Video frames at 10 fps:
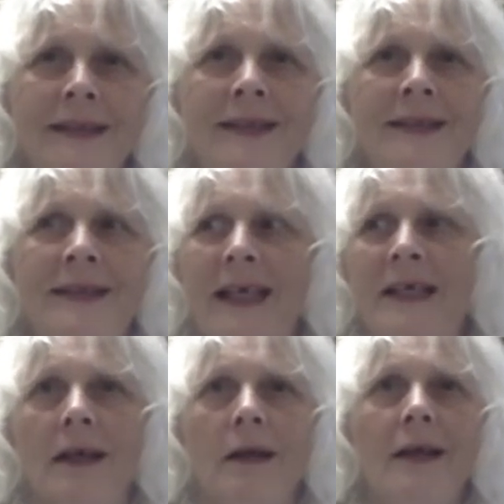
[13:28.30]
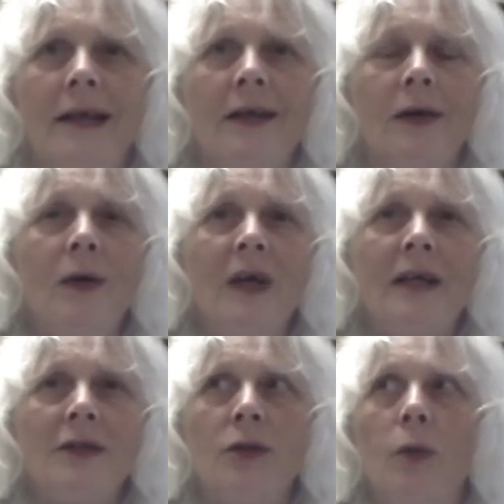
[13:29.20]
signal,
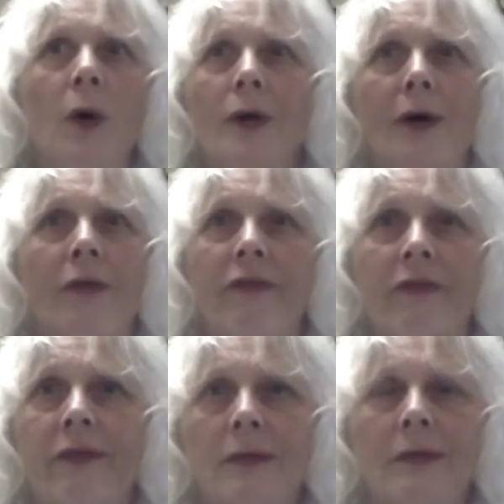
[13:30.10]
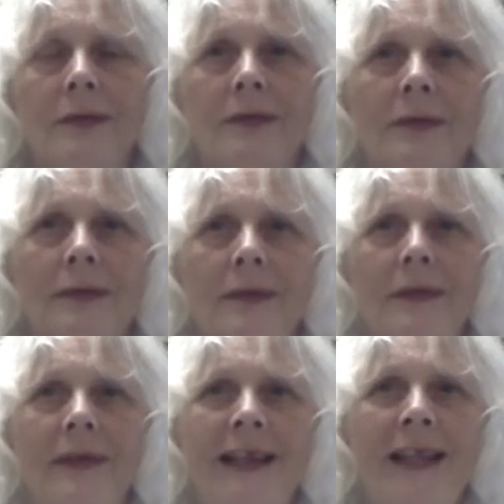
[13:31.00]
to ward off
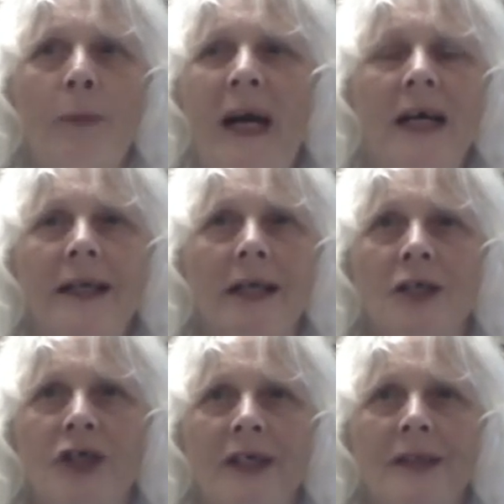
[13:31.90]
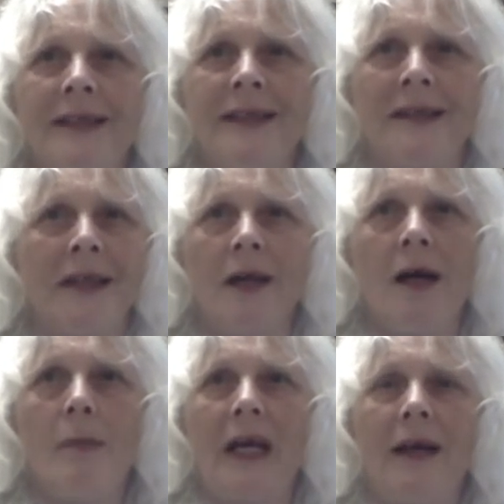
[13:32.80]
the bad energies that are coming.